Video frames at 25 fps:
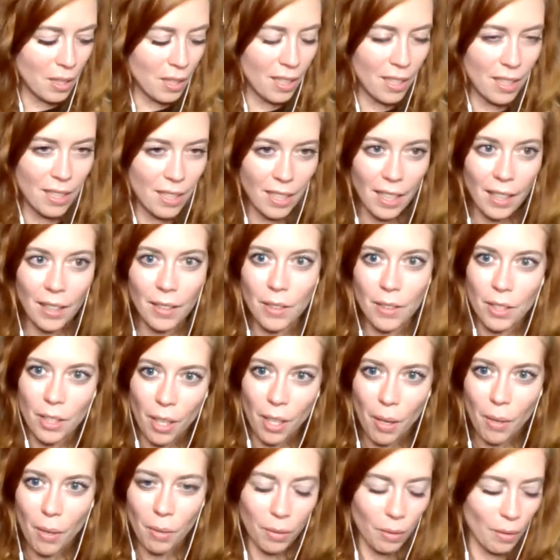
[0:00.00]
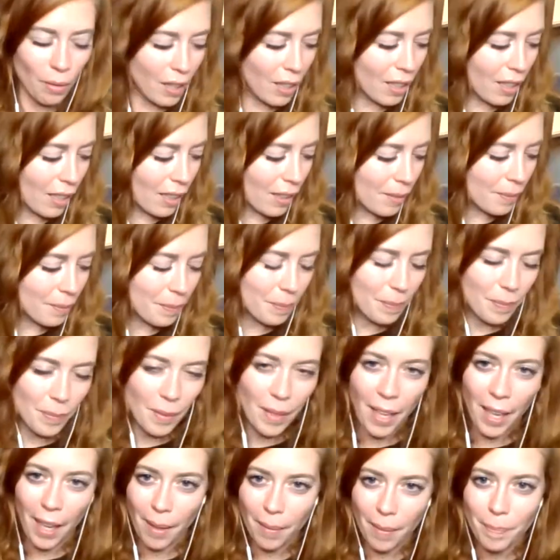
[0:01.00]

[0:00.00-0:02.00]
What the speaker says: It's like so thrilling. Yeah.